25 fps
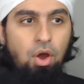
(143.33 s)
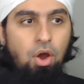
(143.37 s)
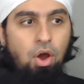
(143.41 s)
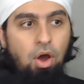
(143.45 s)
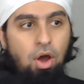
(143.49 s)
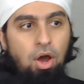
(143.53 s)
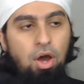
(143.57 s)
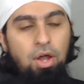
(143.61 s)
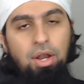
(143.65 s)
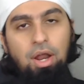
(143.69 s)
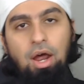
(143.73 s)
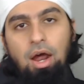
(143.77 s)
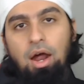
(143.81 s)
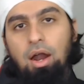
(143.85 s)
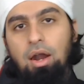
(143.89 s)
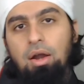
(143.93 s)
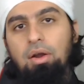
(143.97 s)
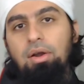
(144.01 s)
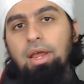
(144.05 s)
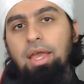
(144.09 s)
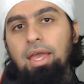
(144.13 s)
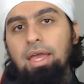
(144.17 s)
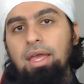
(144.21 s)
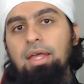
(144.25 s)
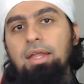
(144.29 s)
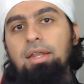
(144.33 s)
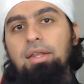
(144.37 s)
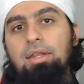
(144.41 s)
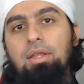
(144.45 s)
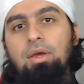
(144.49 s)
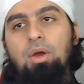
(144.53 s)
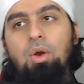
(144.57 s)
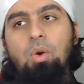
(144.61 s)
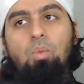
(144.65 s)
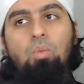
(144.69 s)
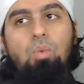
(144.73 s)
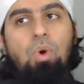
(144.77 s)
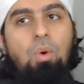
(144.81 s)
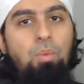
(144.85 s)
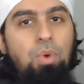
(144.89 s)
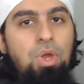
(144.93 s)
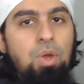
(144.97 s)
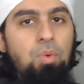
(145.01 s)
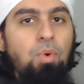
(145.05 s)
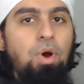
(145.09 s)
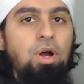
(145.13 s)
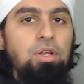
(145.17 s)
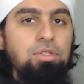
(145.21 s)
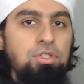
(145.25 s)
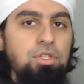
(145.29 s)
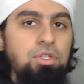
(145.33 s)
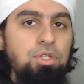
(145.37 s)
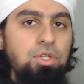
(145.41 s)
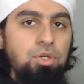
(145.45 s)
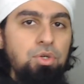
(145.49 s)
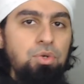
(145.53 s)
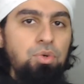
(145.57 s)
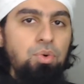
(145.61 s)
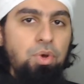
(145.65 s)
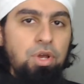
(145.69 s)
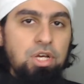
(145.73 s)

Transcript: On our end, what we want to do